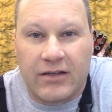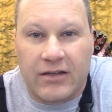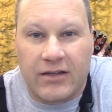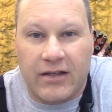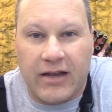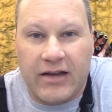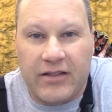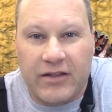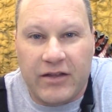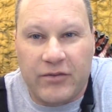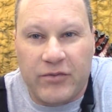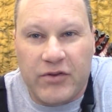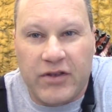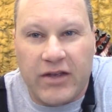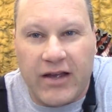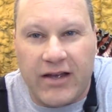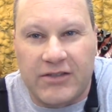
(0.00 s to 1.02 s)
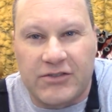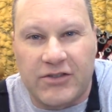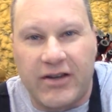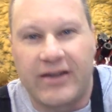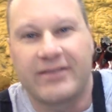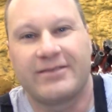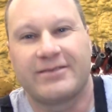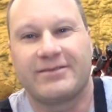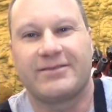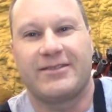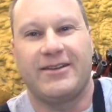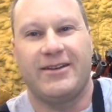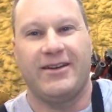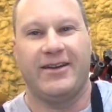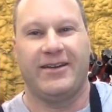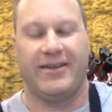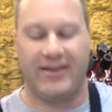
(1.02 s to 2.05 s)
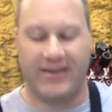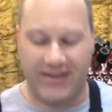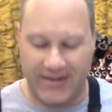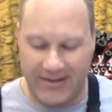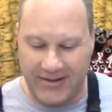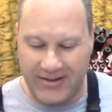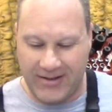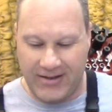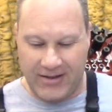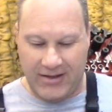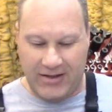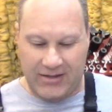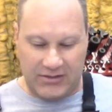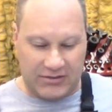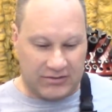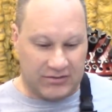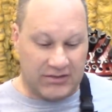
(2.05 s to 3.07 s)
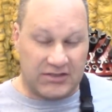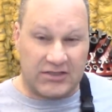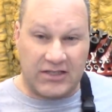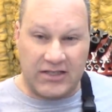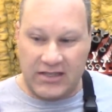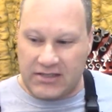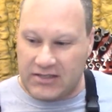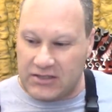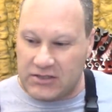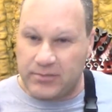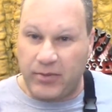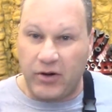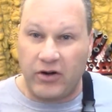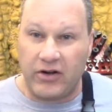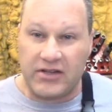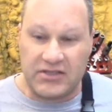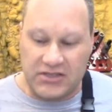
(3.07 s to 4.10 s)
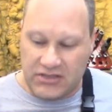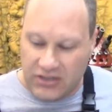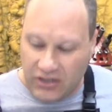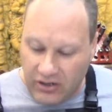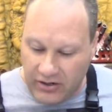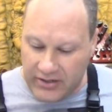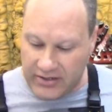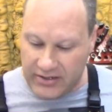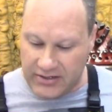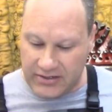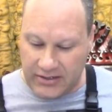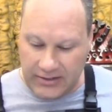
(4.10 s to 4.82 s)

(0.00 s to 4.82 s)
anything for you guys, right? So let's get this party started.